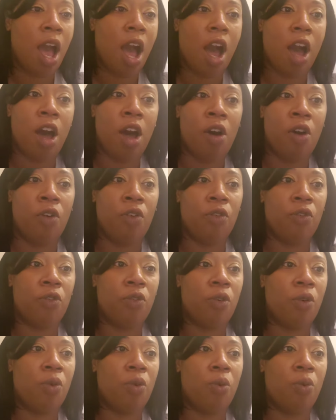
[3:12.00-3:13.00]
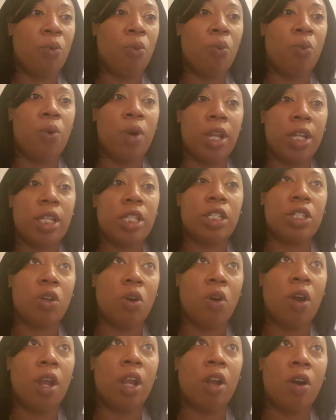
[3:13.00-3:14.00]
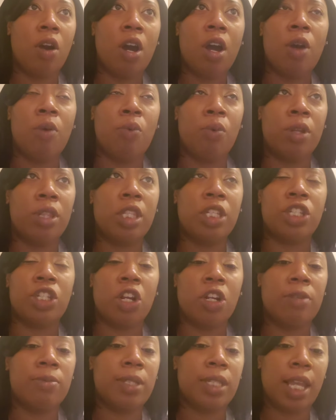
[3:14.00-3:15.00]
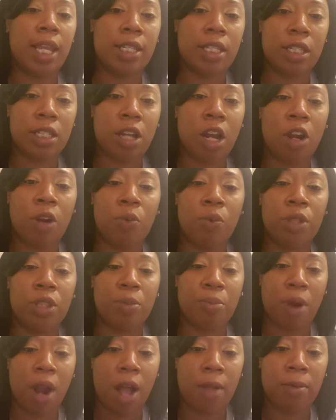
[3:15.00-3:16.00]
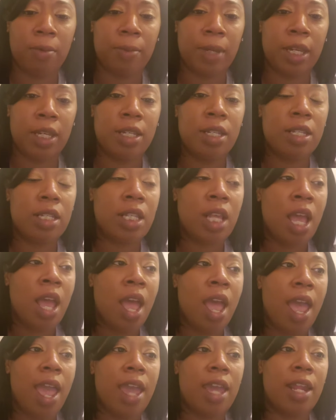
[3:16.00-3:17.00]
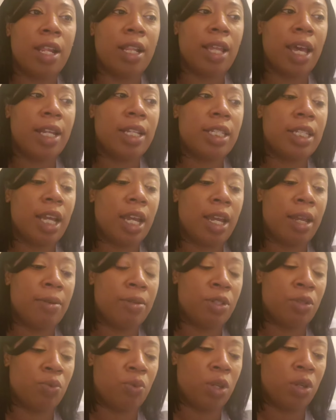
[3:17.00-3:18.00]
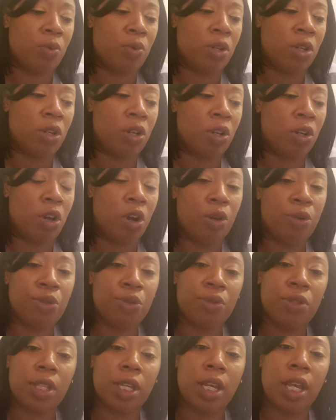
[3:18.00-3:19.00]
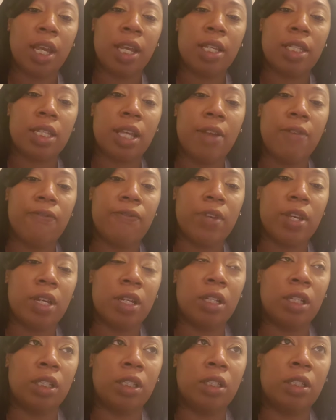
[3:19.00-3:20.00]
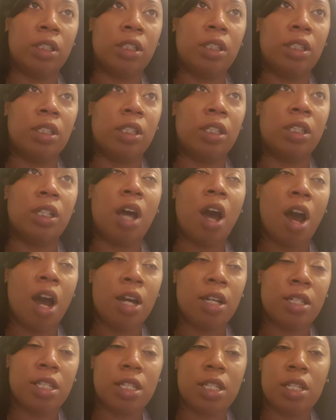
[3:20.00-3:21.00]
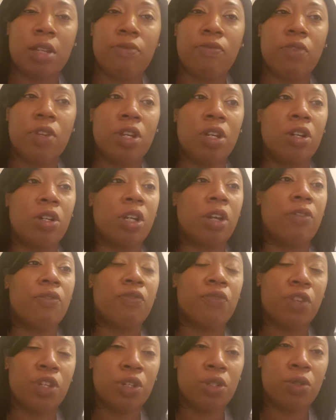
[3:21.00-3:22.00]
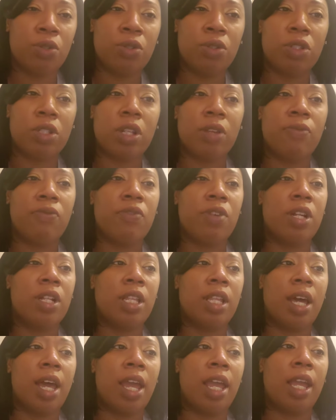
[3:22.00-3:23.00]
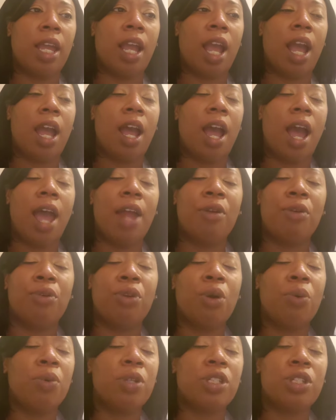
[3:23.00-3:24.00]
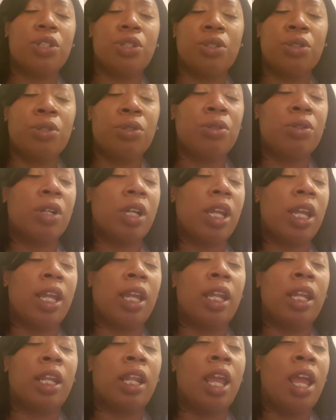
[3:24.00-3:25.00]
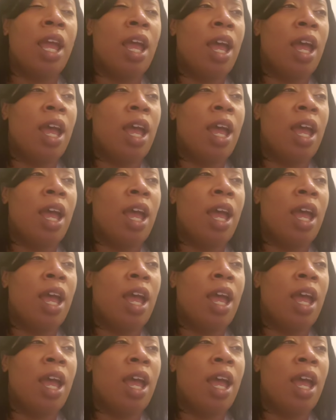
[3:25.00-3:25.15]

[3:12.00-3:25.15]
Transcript: of what is going on, what the circumstances are, what the problem is. And a lot of times we will go through things and feel lost and feel confused and feel like I don't know what to do, and